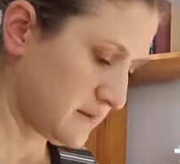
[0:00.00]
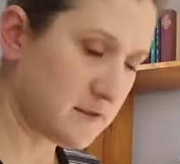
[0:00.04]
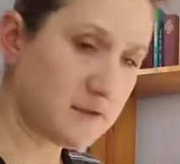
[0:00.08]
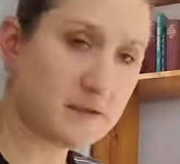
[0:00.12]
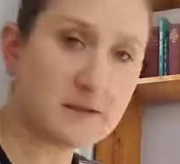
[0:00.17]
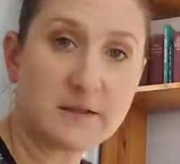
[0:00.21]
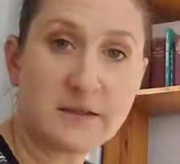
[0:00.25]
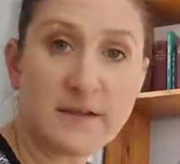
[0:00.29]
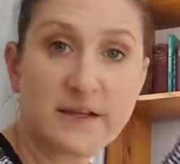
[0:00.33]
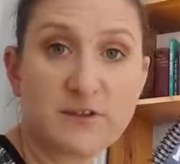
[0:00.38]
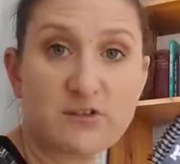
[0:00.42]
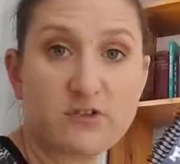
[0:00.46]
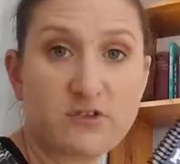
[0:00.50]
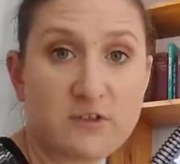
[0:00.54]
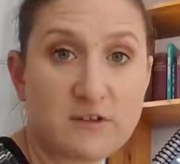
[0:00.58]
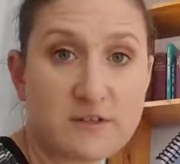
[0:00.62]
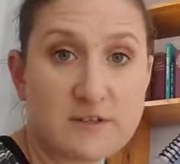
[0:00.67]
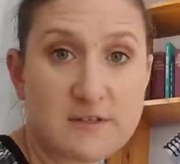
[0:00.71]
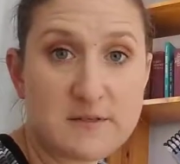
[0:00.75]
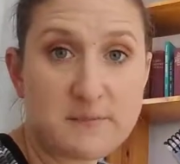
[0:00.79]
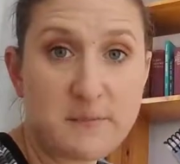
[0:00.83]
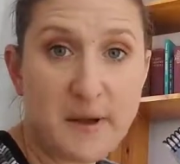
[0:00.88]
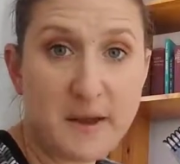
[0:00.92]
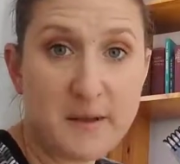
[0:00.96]

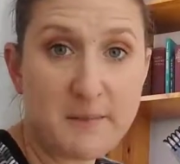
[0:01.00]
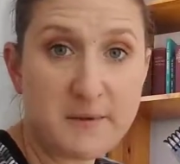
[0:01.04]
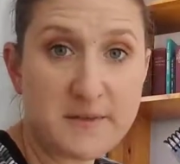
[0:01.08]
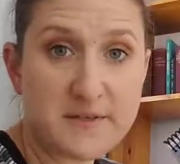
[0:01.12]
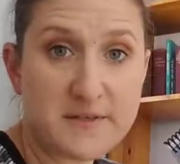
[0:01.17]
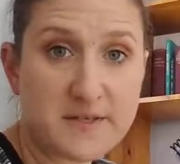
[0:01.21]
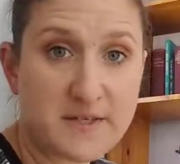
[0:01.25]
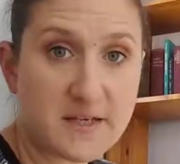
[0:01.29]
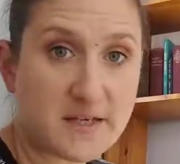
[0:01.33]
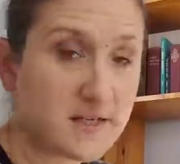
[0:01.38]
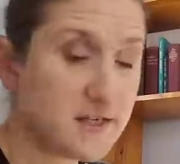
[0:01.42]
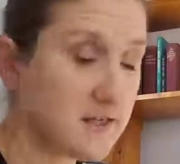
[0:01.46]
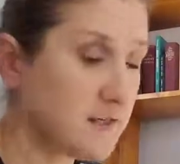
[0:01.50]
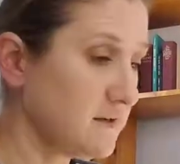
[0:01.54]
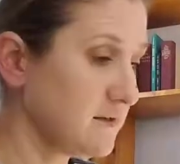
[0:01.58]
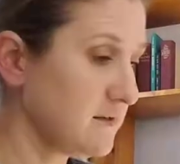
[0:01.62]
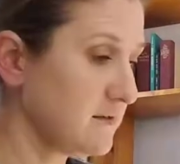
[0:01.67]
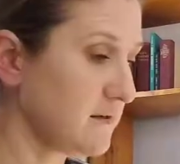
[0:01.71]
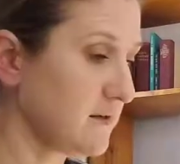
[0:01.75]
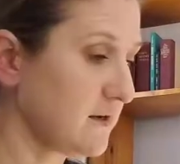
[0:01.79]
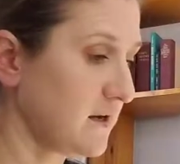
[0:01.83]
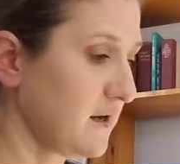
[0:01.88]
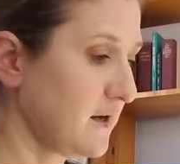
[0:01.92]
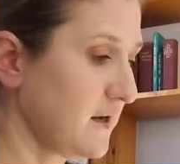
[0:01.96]
Galatians Bible Study.
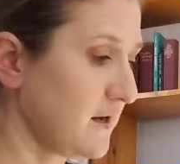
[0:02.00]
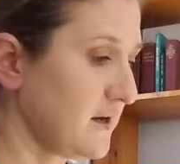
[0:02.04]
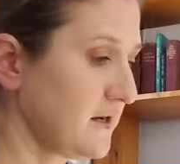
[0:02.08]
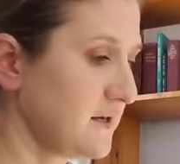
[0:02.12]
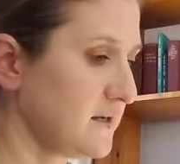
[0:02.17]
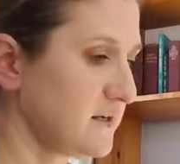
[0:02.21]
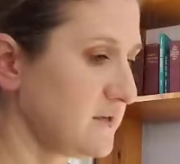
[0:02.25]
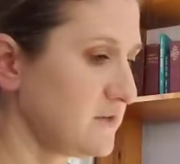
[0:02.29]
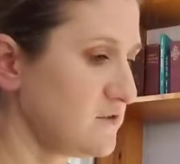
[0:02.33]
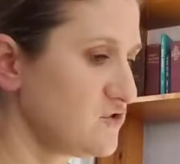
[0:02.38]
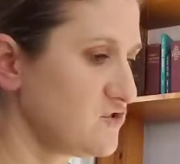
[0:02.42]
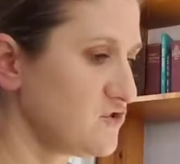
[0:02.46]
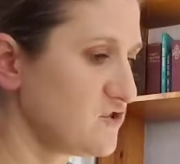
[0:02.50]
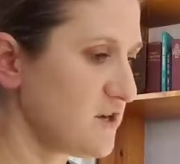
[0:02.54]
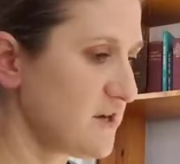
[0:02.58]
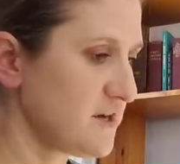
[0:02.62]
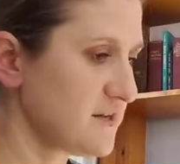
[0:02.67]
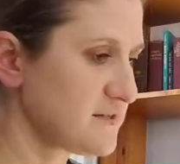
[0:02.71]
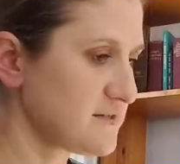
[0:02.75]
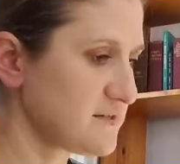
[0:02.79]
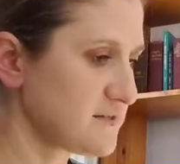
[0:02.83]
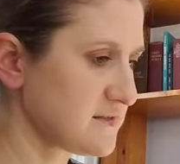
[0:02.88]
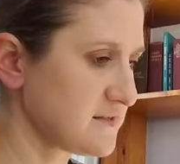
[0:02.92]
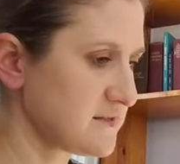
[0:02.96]
I
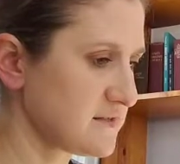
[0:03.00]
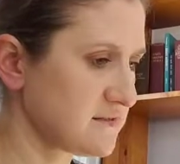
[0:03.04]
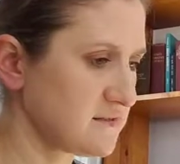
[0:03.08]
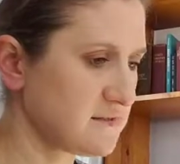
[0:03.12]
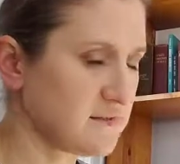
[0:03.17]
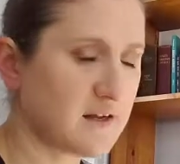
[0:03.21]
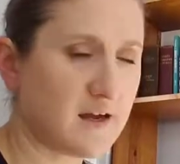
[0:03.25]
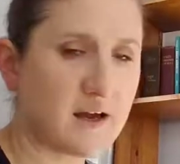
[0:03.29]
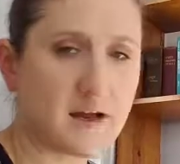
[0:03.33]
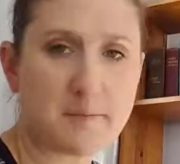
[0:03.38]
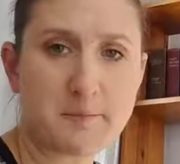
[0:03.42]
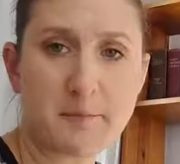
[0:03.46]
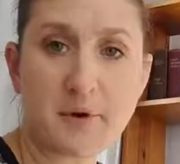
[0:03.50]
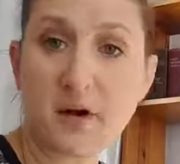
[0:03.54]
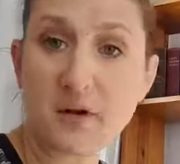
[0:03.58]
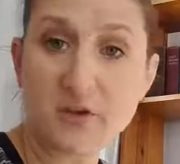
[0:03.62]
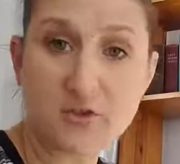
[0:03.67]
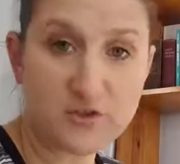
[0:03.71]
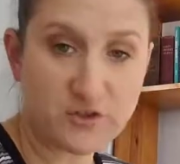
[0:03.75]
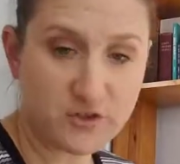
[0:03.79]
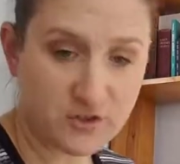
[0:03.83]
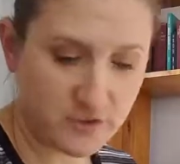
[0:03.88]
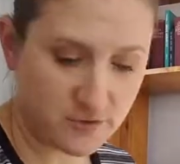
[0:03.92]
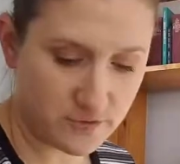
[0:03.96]
just got
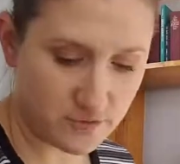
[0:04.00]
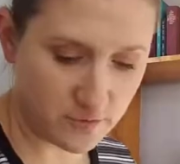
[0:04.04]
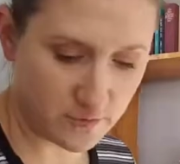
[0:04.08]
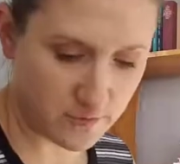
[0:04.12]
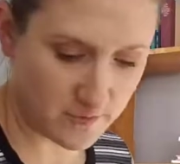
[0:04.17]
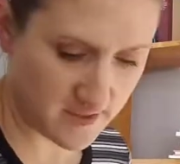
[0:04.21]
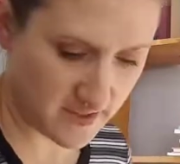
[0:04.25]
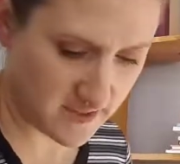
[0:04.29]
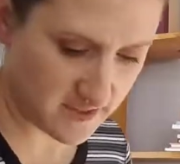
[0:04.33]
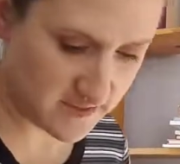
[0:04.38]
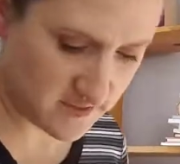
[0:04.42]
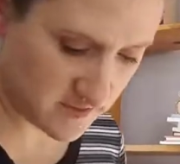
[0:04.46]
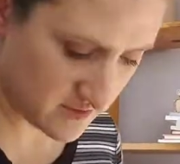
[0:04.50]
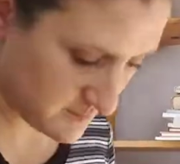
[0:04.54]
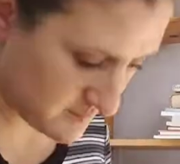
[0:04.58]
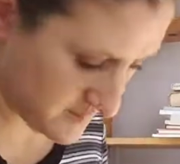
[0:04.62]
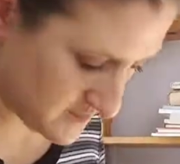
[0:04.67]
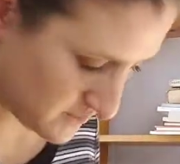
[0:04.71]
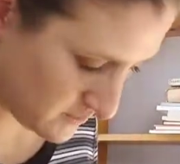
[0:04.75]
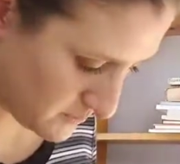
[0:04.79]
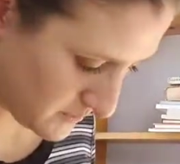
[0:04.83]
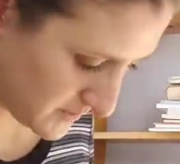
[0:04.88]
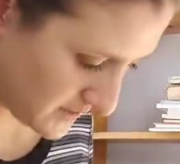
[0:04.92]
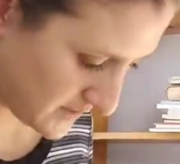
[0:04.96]
partially through that, so I'm
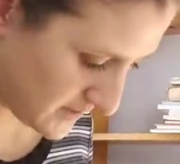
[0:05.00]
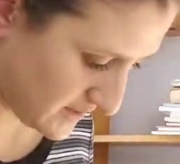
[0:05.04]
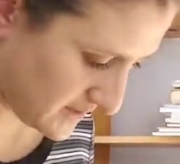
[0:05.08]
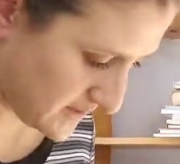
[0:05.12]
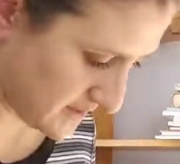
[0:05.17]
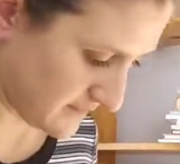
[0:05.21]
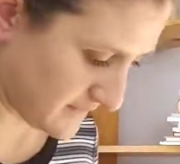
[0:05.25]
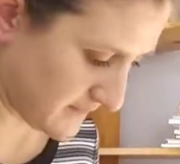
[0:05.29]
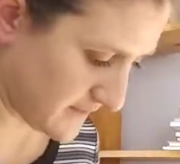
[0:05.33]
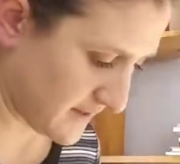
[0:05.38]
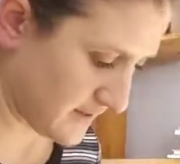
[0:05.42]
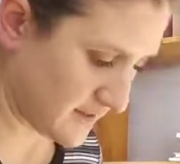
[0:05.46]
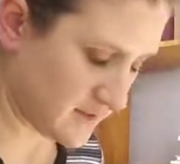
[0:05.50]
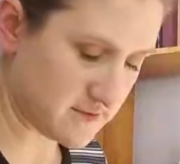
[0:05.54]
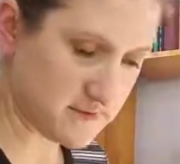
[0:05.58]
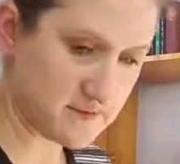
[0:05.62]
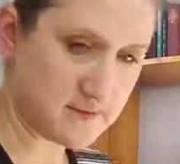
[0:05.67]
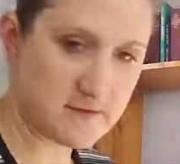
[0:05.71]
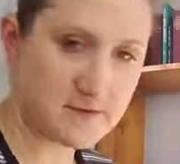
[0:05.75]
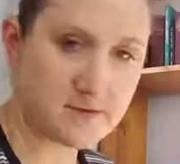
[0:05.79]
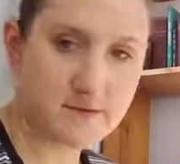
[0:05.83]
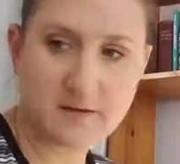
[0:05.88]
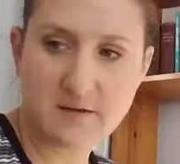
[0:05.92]
still working on that.